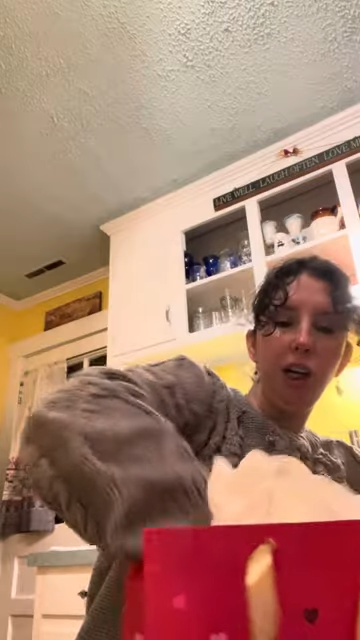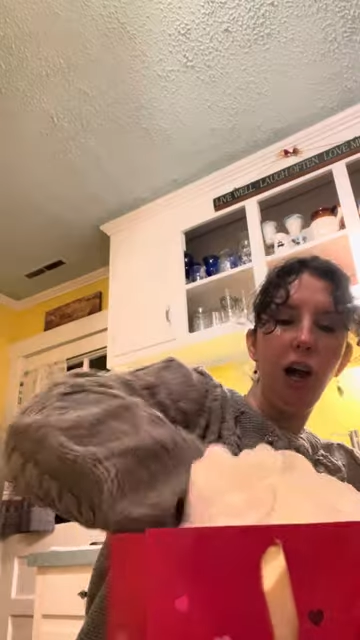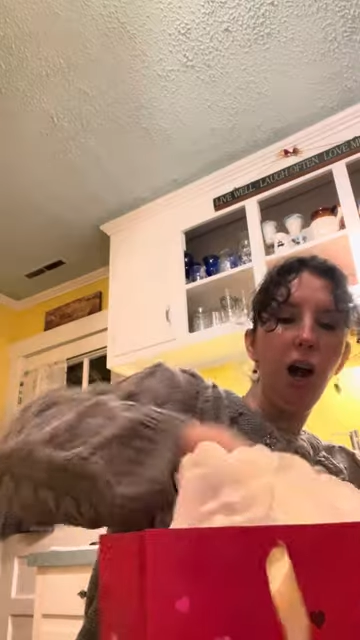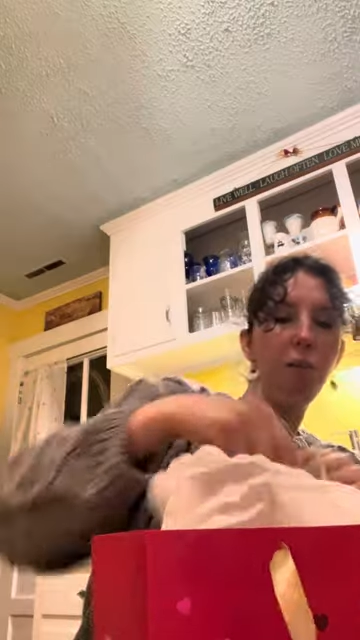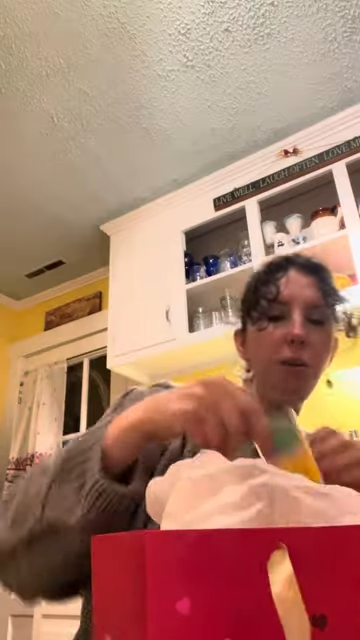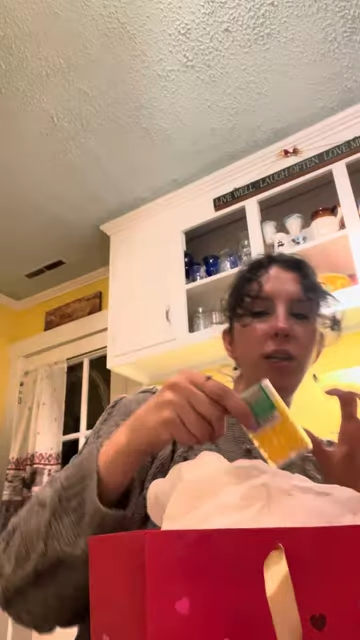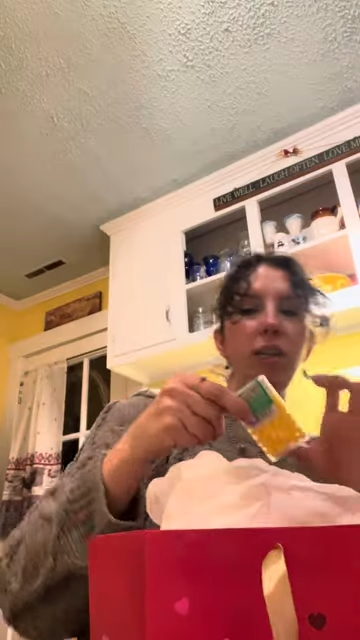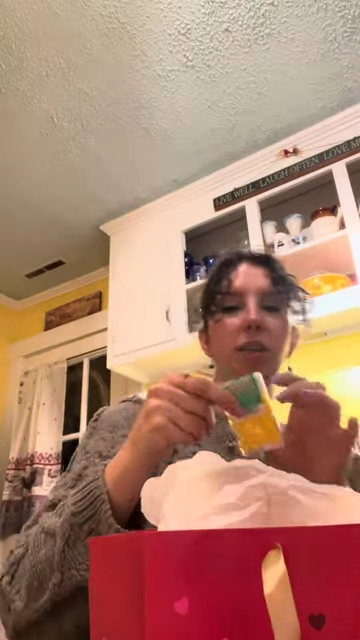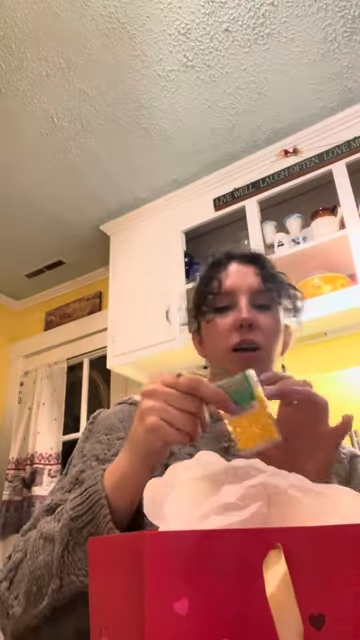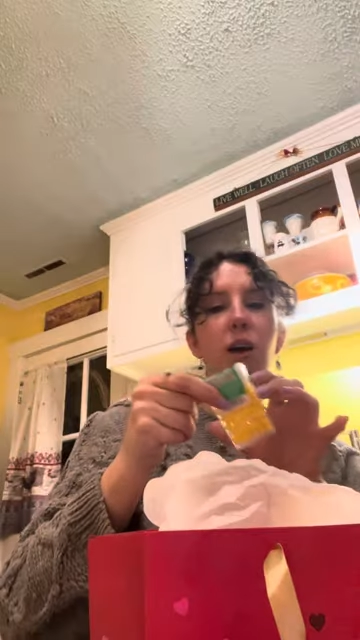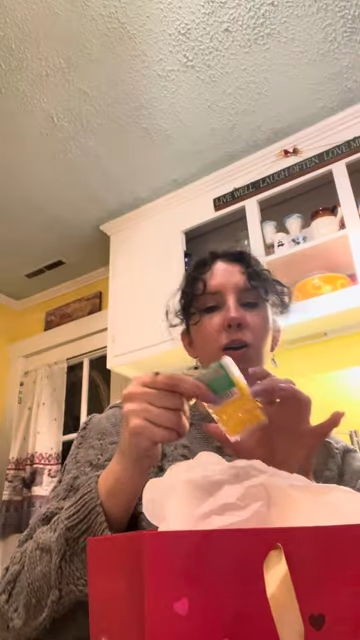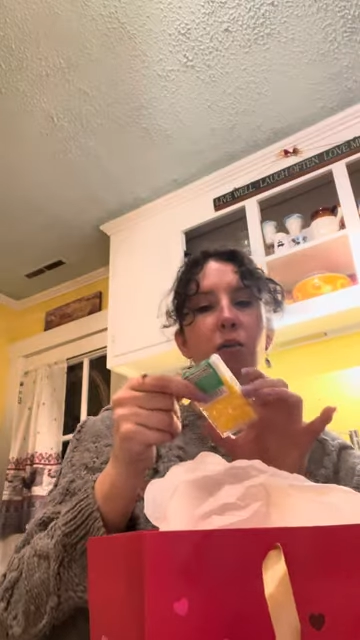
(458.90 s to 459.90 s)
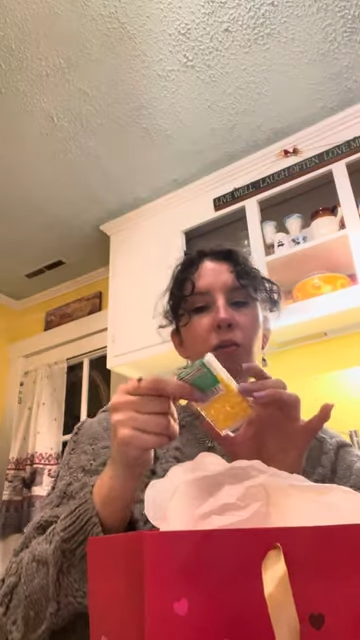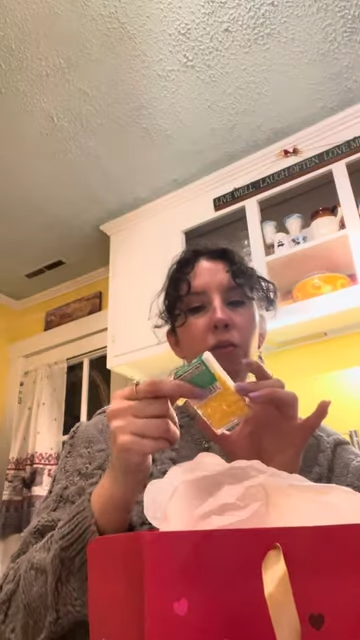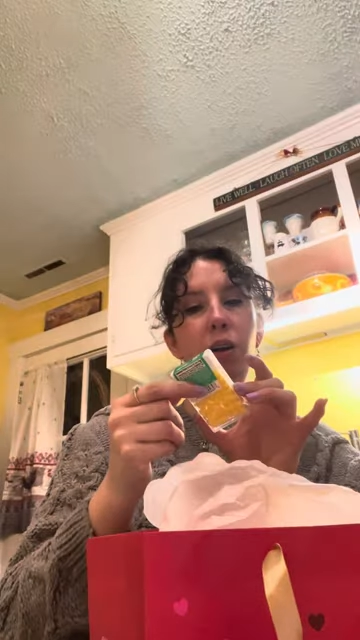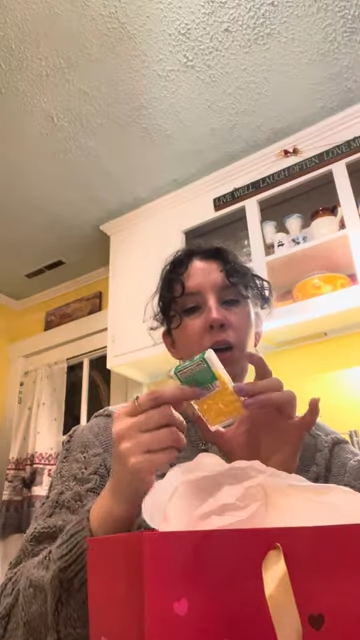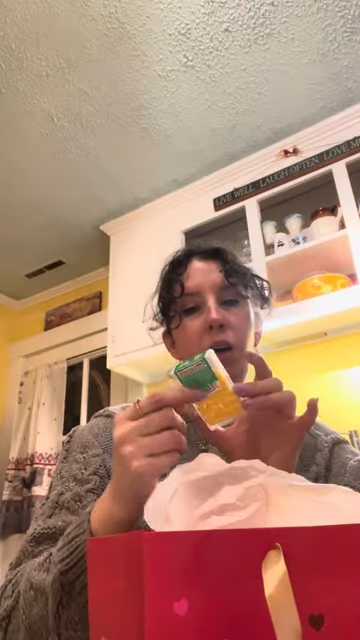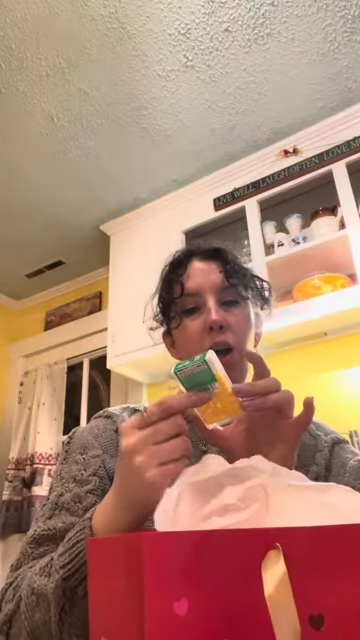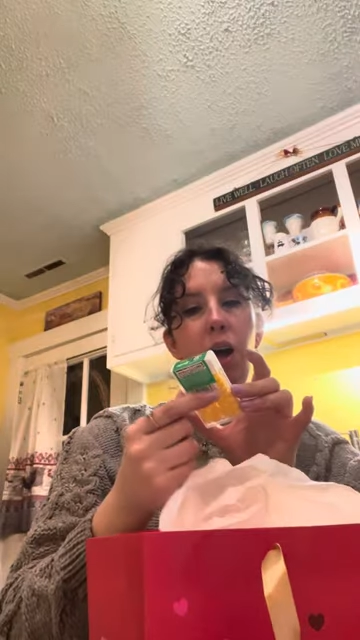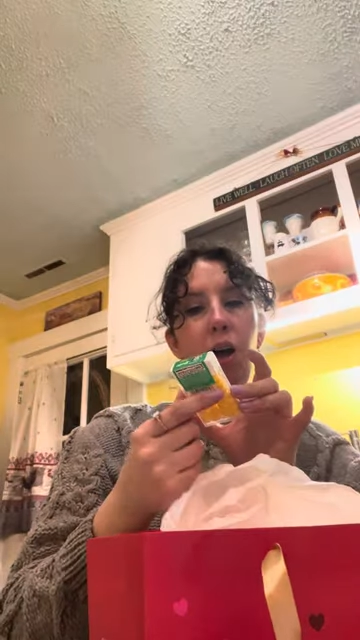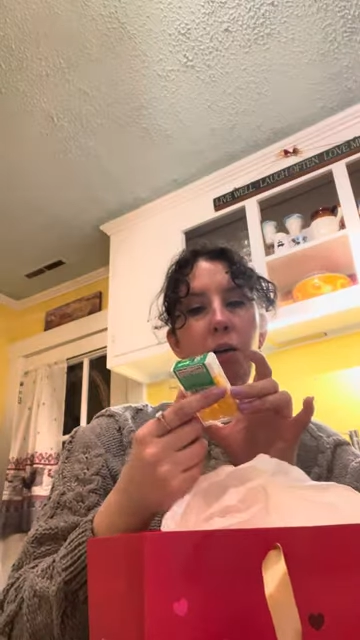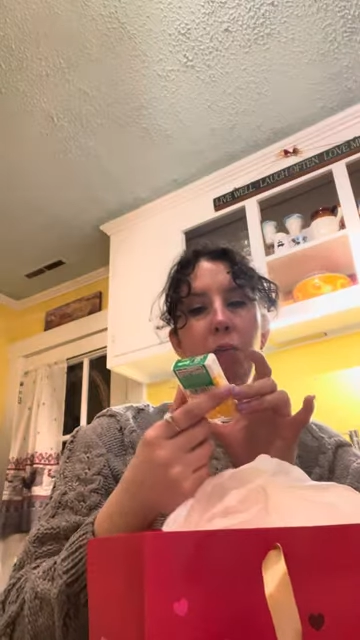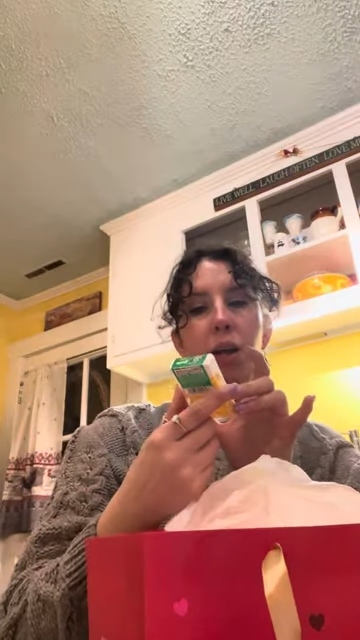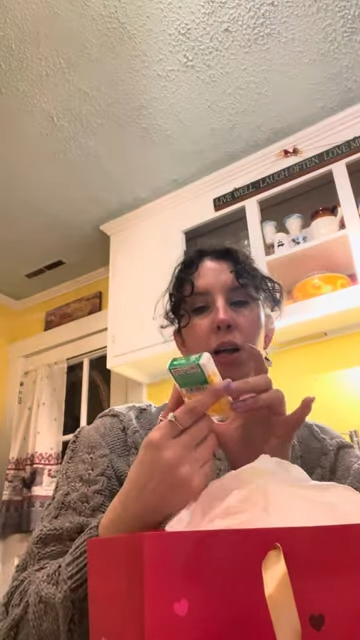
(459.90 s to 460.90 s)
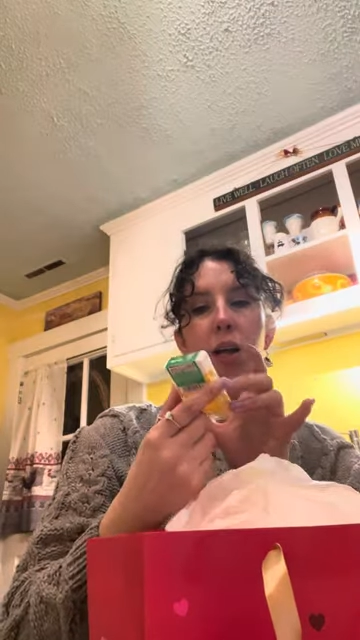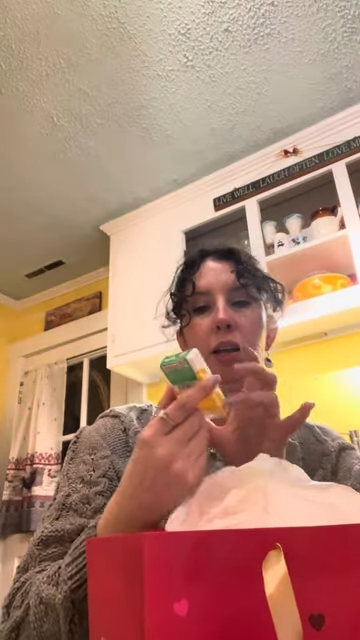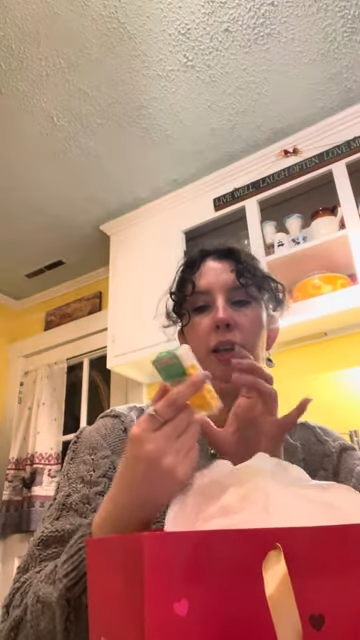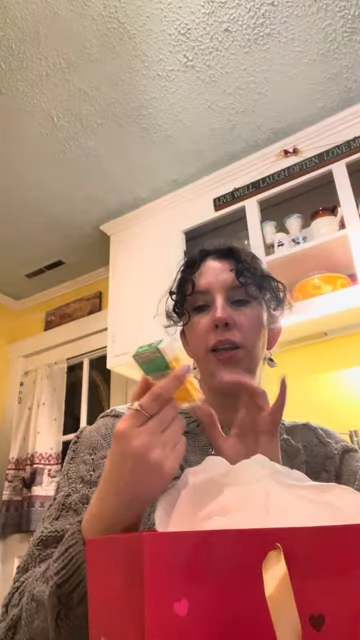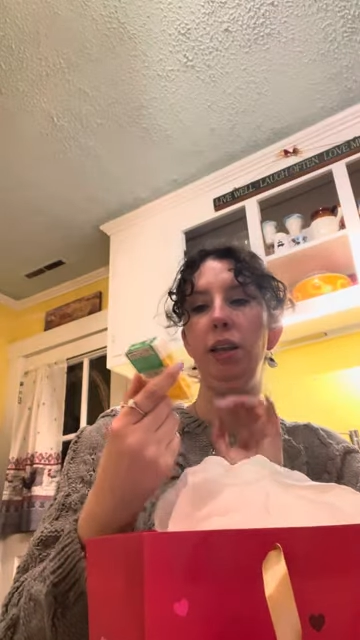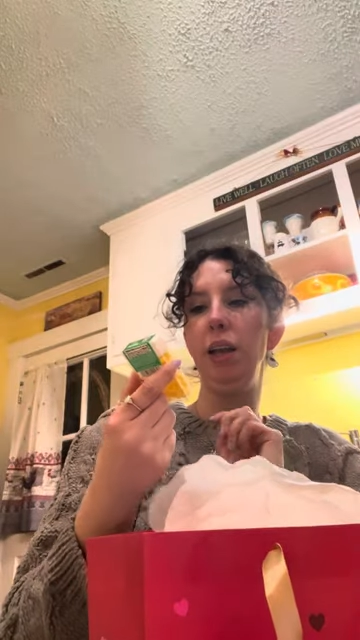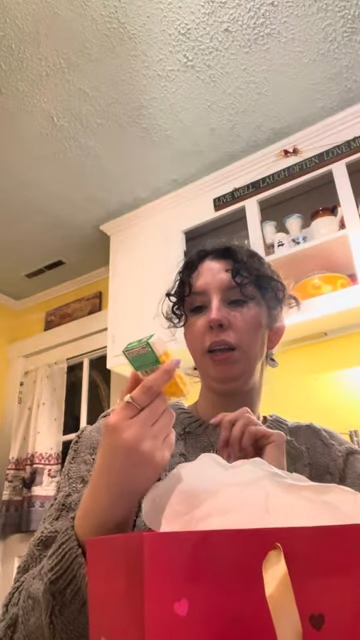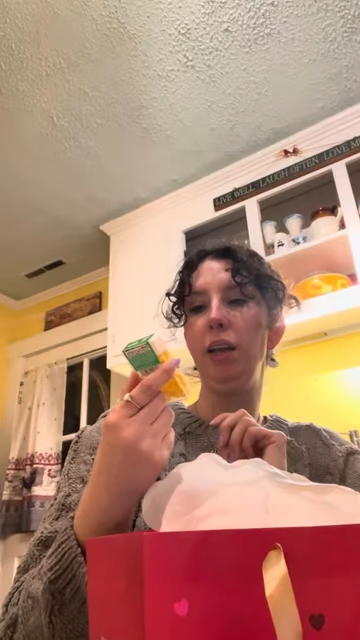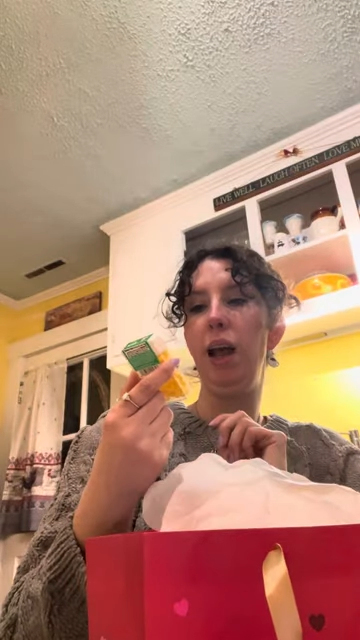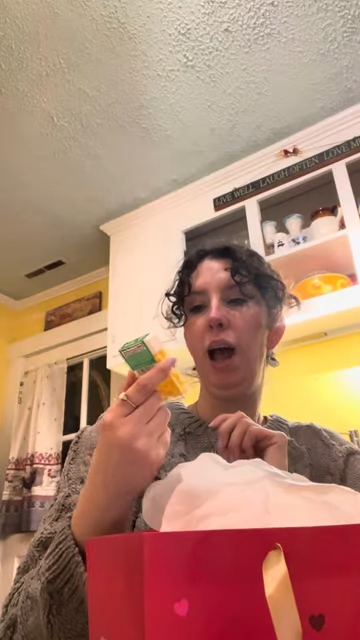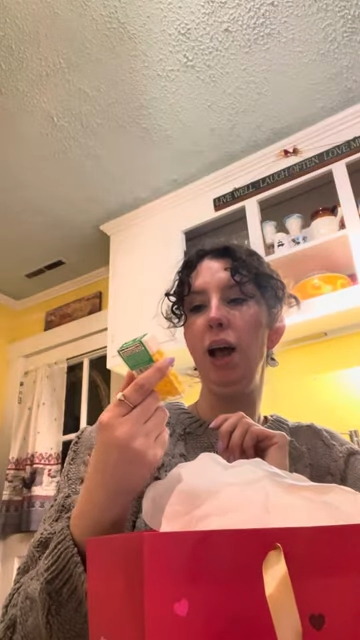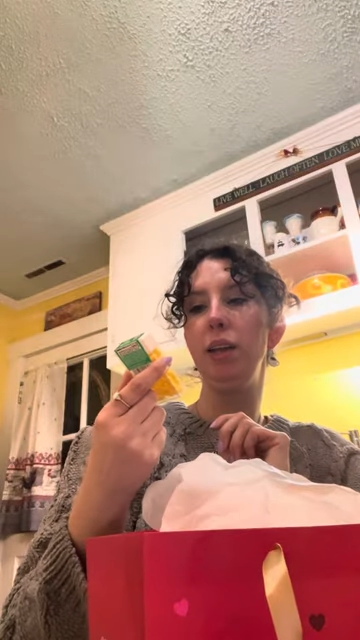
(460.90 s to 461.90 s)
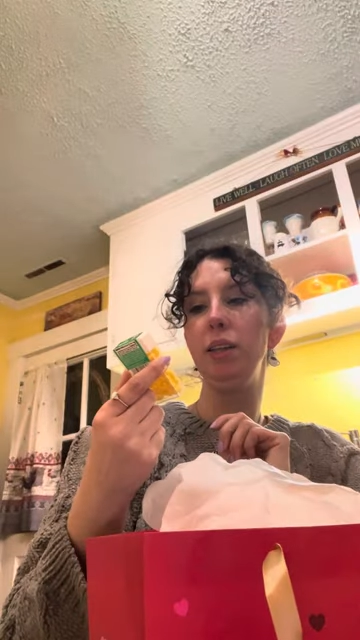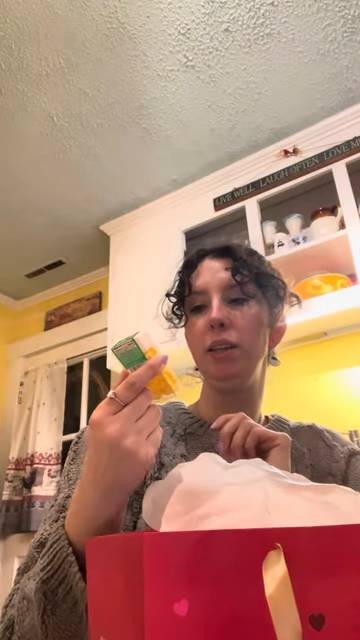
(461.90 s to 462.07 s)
got me some um, Tic Tacs.